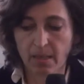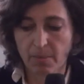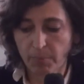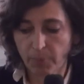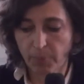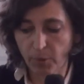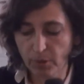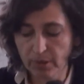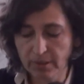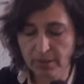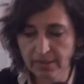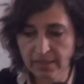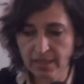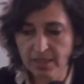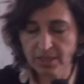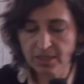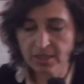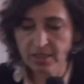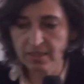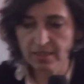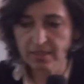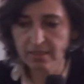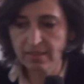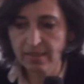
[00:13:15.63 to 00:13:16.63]

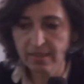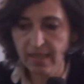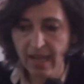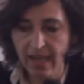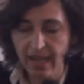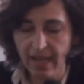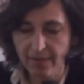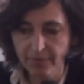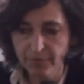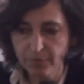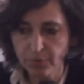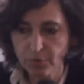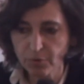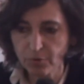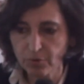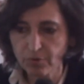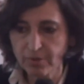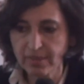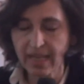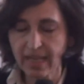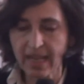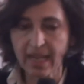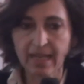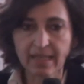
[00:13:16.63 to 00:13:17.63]
politicians have to
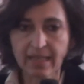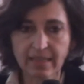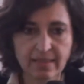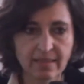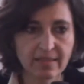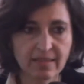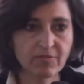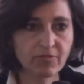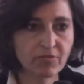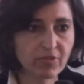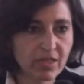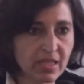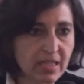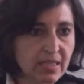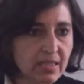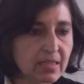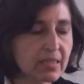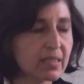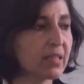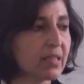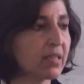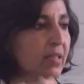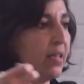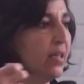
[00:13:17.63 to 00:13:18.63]
take the
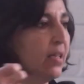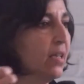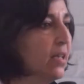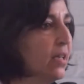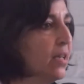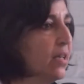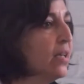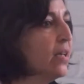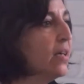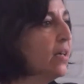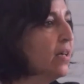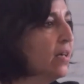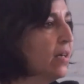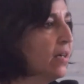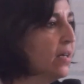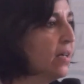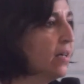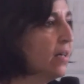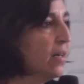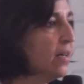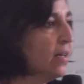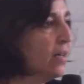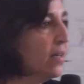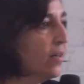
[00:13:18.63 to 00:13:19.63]
risk
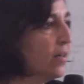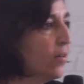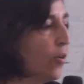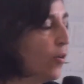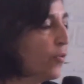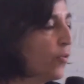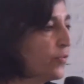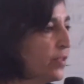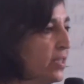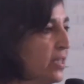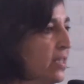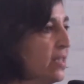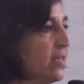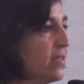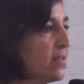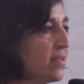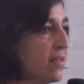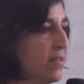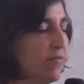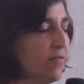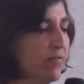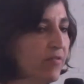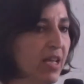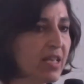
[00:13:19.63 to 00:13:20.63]
of these
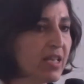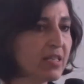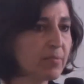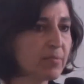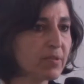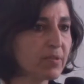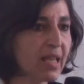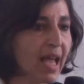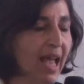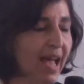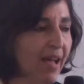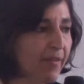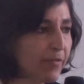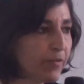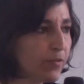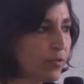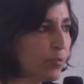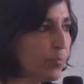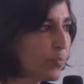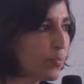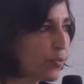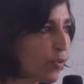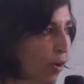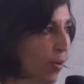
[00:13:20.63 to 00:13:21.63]
investors, have to
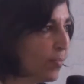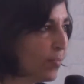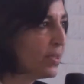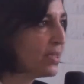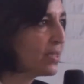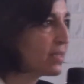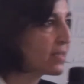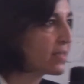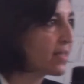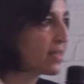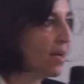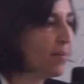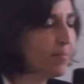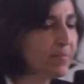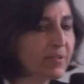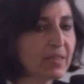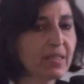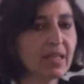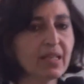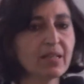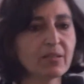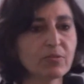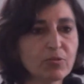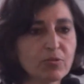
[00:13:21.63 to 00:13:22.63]
promise
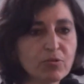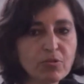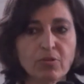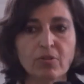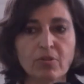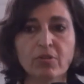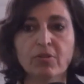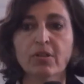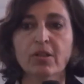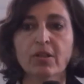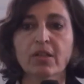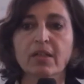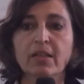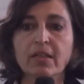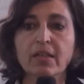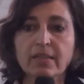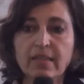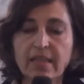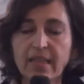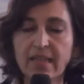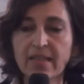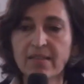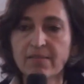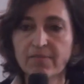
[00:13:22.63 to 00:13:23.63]
something to
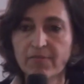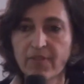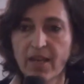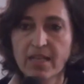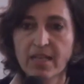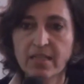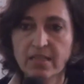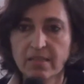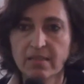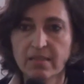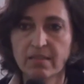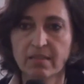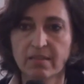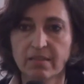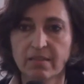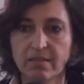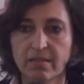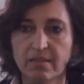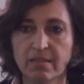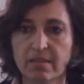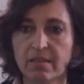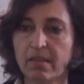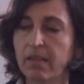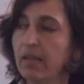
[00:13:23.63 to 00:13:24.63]
the
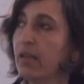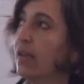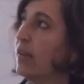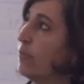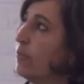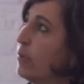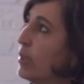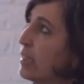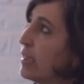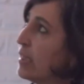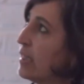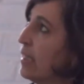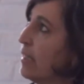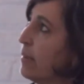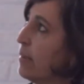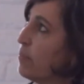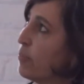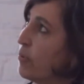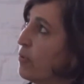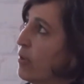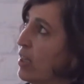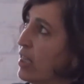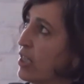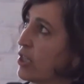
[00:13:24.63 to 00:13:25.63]
investors. With the
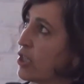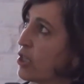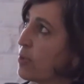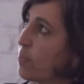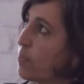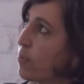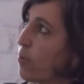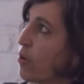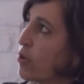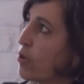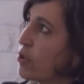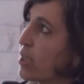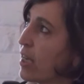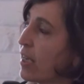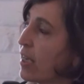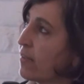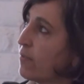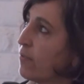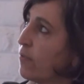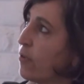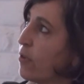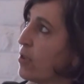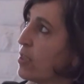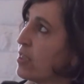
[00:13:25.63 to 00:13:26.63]
bridge project,
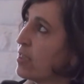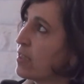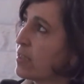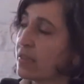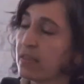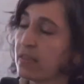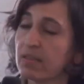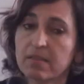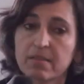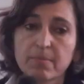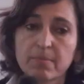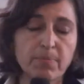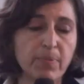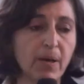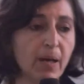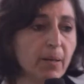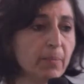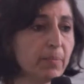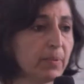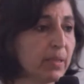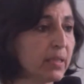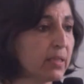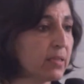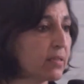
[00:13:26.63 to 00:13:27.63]
for instance,
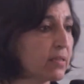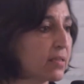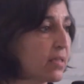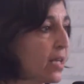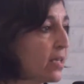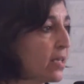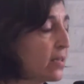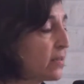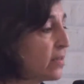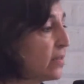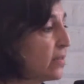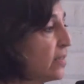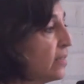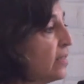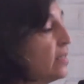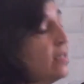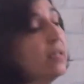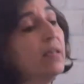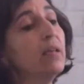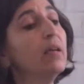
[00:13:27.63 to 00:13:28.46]
public sector